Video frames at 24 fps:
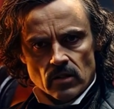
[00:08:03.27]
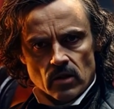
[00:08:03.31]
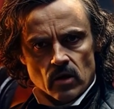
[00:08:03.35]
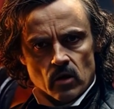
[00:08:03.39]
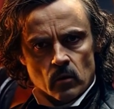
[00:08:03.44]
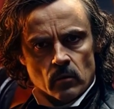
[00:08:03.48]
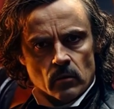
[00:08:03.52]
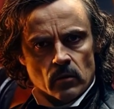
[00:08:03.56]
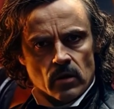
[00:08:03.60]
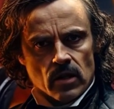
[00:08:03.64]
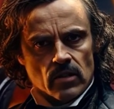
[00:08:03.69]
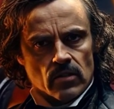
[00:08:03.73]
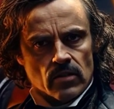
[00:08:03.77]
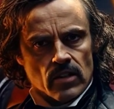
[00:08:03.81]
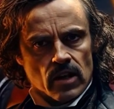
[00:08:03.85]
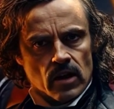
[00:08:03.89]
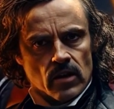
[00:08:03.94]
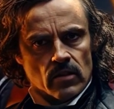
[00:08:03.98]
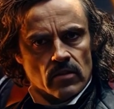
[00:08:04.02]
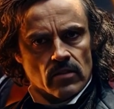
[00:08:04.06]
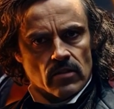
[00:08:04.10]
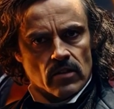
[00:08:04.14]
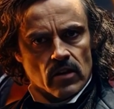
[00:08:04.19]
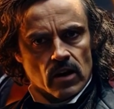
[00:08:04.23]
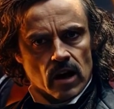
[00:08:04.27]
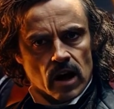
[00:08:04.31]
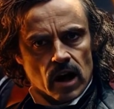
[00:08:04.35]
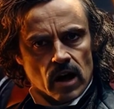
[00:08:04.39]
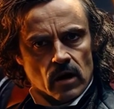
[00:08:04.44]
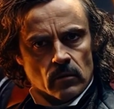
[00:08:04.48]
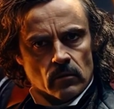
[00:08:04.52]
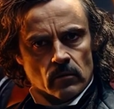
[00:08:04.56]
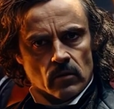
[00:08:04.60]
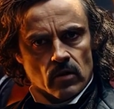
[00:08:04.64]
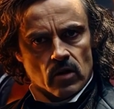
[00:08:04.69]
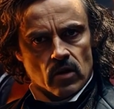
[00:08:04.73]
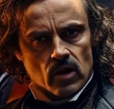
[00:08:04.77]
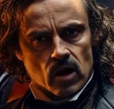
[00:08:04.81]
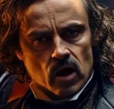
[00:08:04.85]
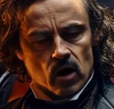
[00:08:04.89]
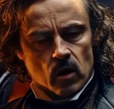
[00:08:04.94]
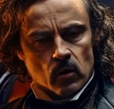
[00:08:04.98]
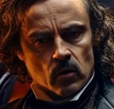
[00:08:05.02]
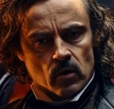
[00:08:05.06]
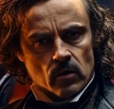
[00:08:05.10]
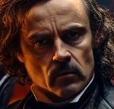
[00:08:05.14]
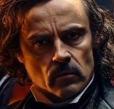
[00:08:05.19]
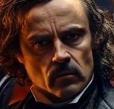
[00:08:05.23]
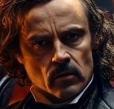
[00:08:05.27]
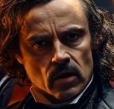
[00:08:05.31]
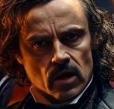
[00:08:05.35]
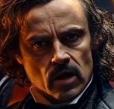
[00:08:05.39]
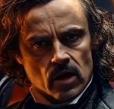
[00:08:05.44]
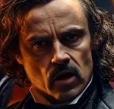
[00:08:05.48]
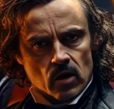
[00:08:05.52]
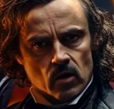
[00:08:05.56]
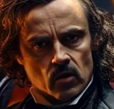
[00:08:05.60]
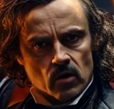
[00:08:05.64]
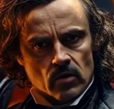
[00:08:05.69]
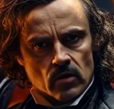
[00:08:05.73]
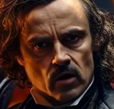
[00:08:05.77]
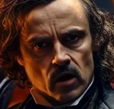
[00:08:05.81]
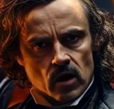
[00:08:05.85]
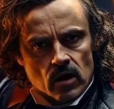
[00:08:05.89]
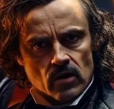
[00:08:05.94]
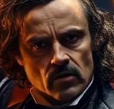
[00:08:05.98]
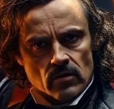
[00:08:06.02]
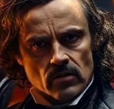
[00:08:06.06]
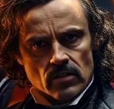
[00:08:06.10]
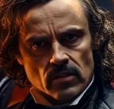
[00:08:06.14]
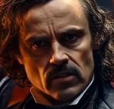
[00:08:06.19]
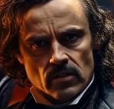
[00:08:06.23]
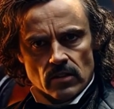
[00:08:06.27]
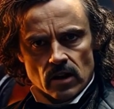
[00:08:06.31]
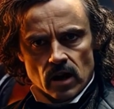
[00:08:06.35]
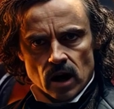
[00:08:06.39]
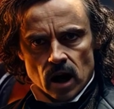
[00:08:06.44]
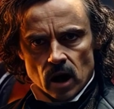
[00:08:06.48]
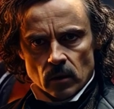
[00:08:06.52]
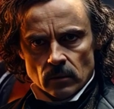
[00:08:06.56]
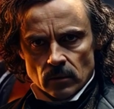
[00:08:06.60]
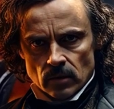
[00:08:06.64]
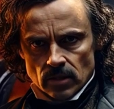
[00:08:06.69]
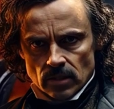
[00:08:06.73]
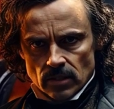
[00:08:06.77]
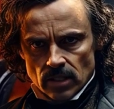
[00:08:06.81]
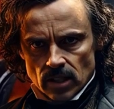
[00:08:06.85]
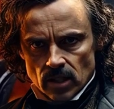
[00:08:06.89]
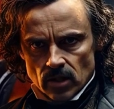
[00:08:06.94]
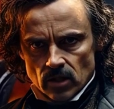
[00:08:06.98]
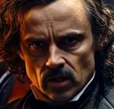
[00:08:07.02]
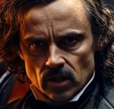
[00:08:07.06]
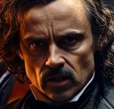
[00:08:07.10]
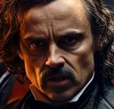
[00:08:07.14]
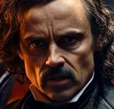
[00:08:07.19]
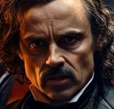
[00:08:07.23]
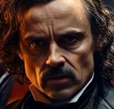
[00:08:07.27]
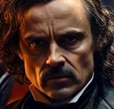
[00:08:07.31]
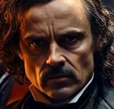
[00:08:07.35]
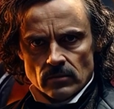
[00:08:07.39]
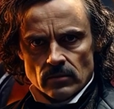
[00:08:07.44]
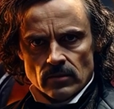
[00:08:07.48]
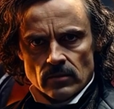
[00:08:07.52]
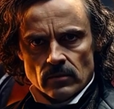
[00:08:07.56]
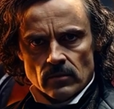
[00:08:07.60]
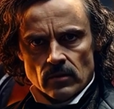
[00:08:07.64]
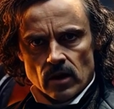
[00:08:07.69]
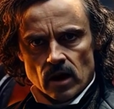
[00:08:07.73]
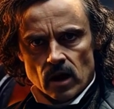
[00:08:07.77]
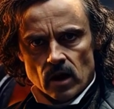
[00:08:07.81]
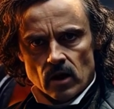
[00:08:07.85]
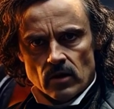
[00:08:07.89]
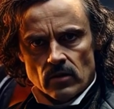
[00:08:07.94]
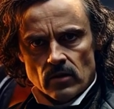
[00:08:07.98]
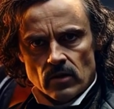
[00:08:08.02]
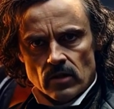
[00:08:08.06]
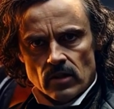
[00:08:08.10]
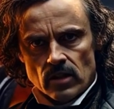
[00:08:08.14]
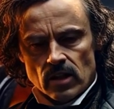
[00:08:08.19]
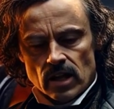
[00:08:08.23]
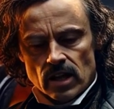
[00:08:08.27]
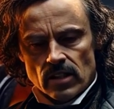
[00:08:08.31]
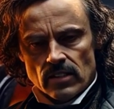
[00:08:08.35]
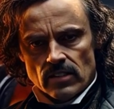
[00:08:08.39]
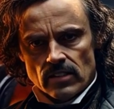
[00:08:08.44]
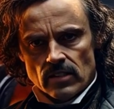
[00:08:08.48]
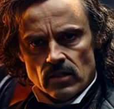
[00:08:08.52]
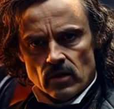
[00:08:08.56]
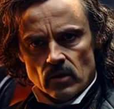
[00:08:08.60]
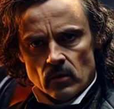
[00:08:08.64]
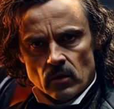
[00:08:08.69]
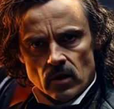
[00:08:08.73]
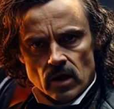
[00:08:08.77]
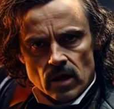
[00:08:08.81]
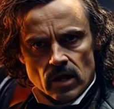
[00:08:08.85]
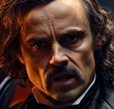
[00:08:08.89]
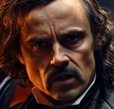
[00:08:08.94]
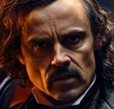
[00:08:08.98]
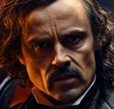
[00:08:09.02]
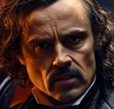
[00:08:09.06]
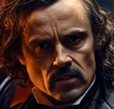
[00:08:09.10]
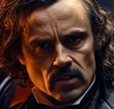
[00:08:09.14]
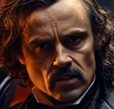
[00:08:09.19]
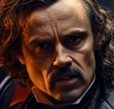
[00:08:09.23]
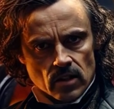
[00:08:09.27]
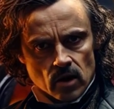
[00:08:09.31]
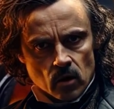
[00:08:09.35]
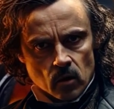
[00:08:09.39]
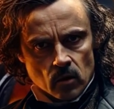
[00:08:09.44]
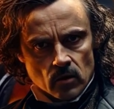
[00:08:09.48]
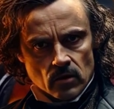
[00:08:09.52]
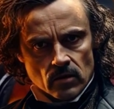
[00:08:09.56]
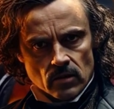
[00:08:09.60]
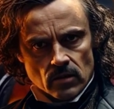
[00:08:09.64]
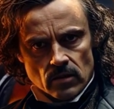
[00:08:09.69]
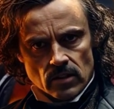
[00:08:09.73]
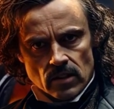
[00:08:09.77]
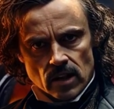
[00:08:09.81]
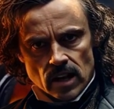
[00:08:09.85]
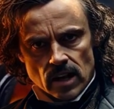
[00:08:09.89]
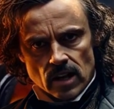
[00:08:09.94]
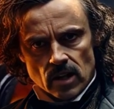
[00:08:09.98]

that you please take the time to share with me your thoughts in the comments section on today's intriguing discourse,